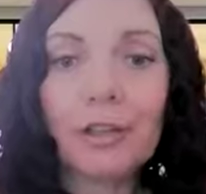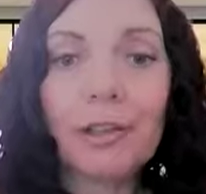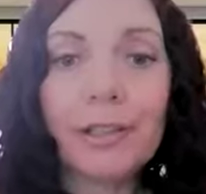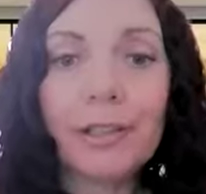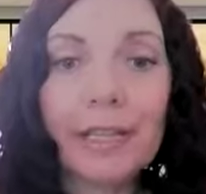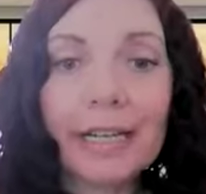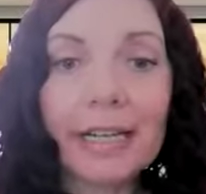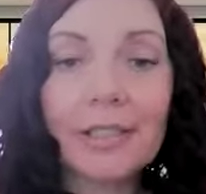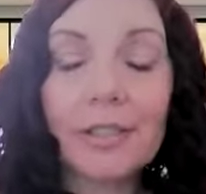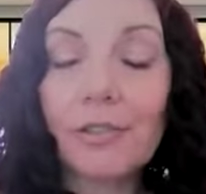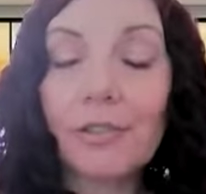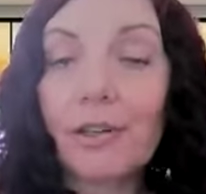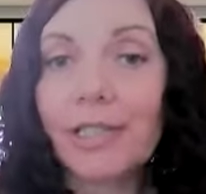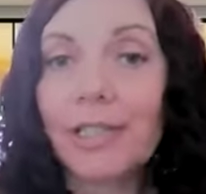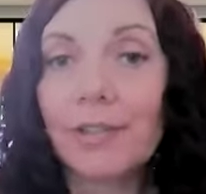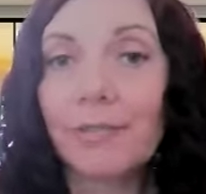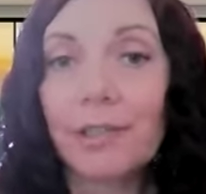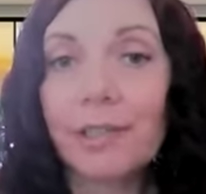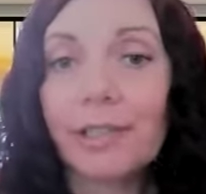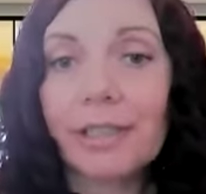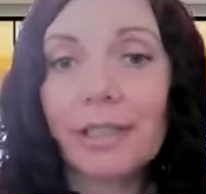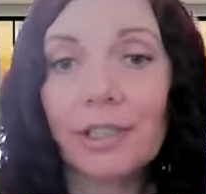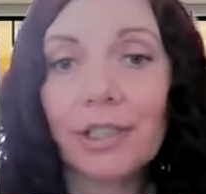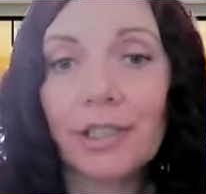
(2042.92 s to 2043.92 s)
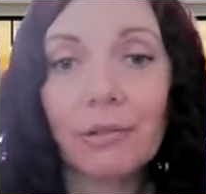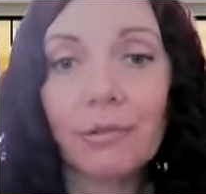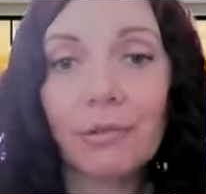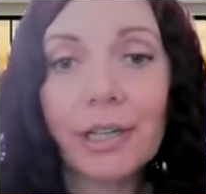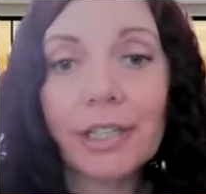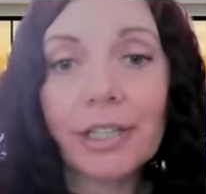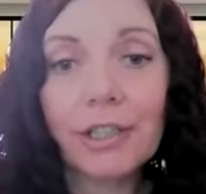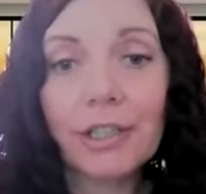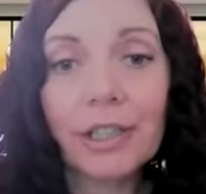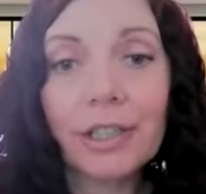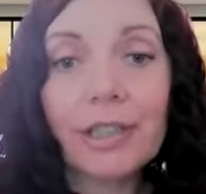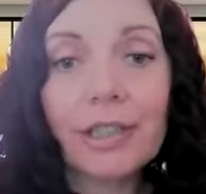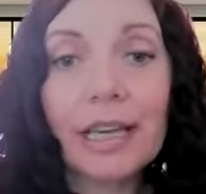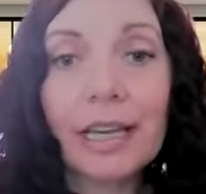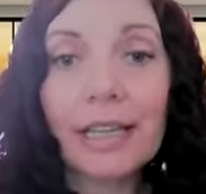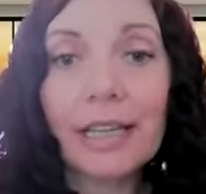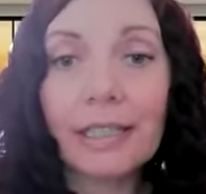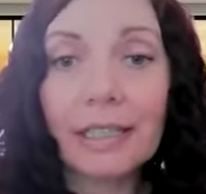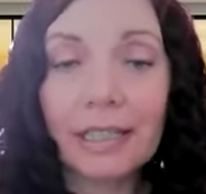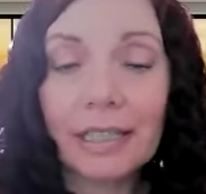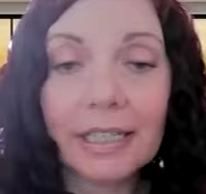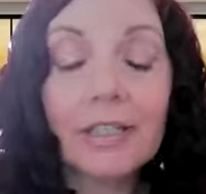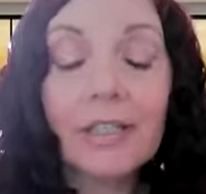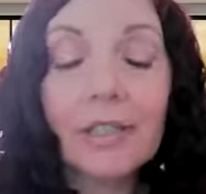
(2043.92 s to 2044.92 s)
while you're in that stressful situation,
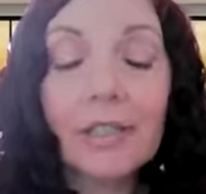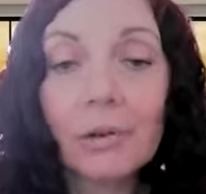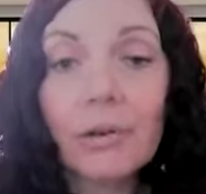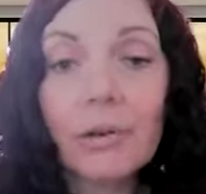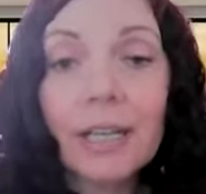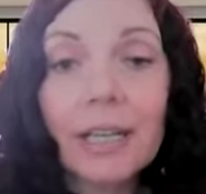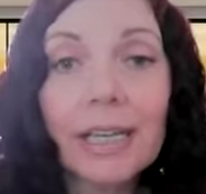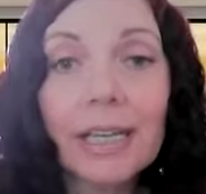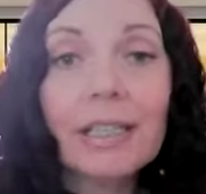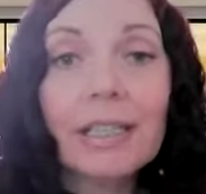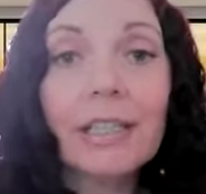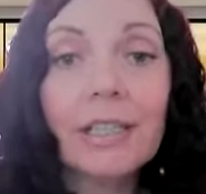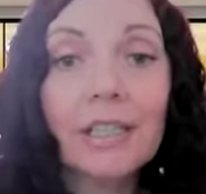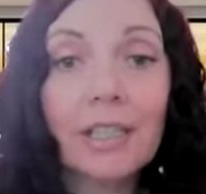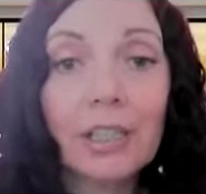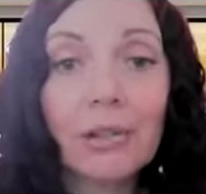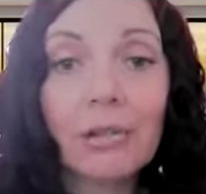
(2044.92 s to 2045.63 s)
then it's okay